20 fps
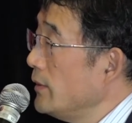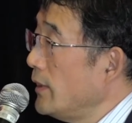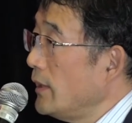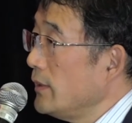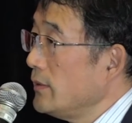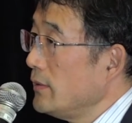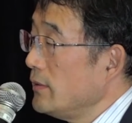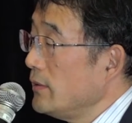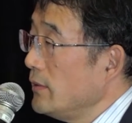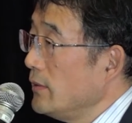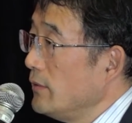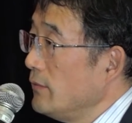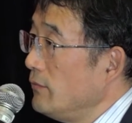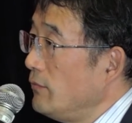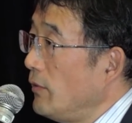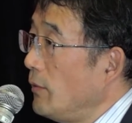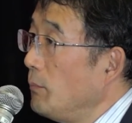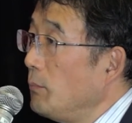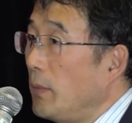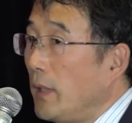That's
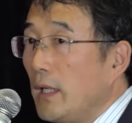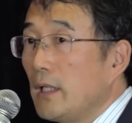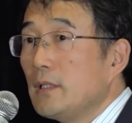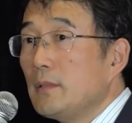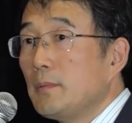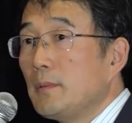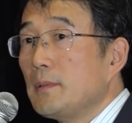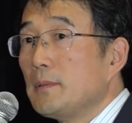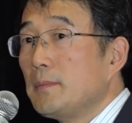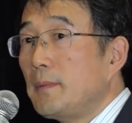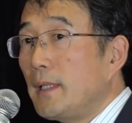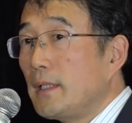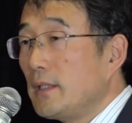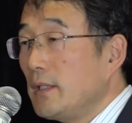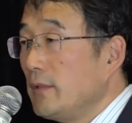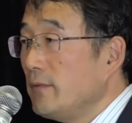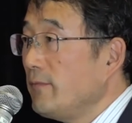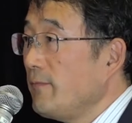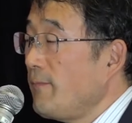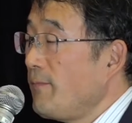from bank's
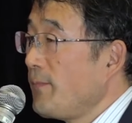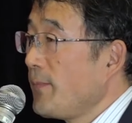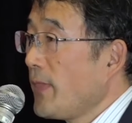perspective.